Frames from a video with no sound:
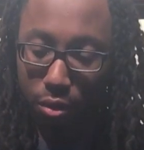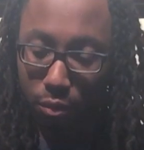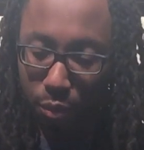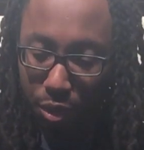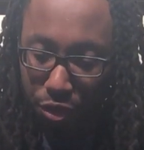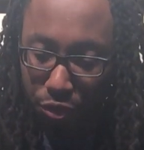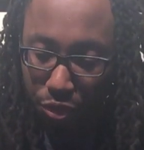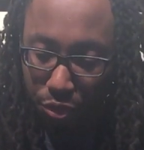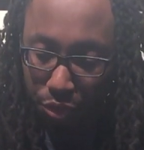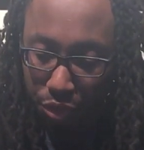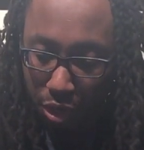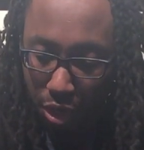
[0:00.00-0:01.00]
we're
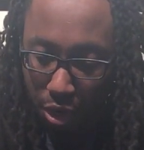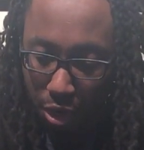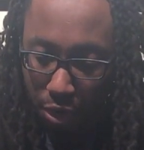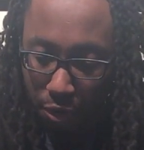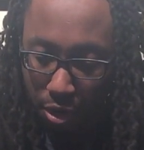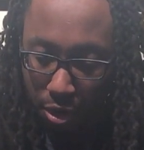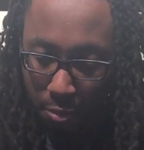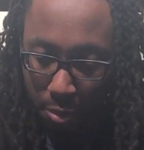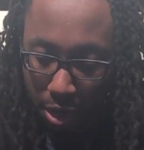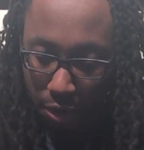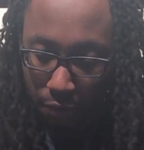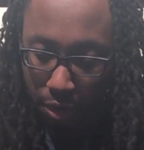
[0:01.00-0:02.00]
introduced to her and her
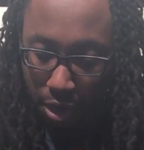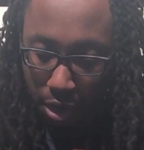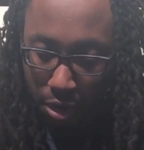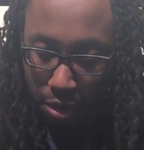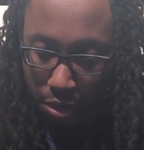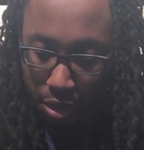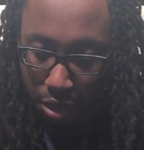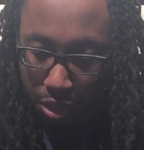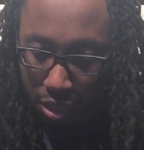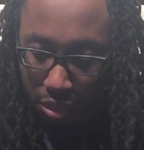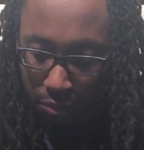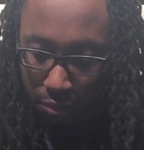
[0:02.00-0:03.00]
background, and
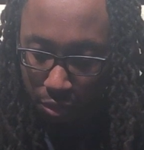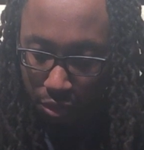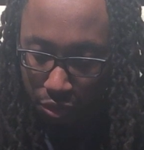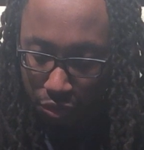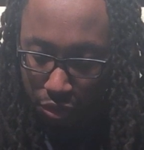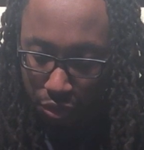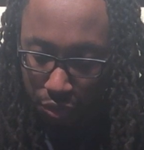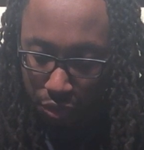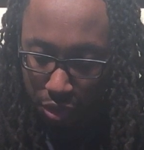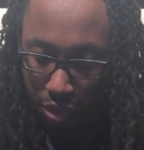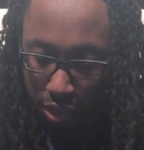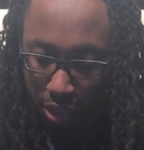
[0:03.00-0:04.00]
then we're introduced
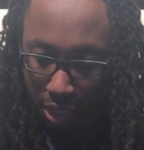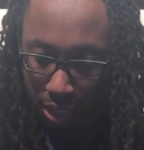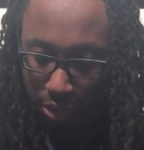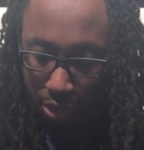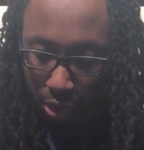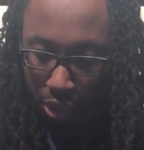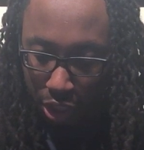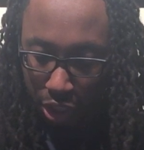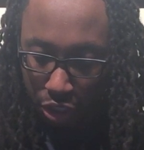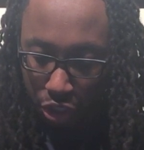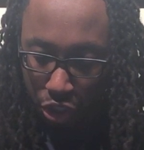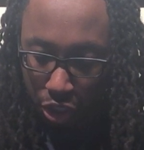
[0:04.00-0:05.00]
to this Hazel
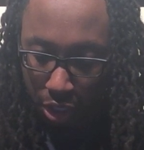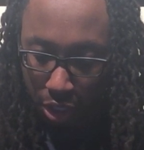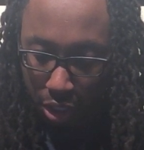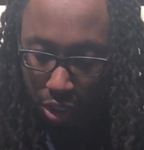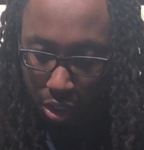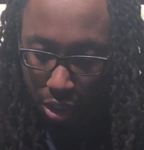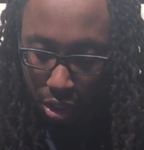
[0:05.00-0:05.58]
E chick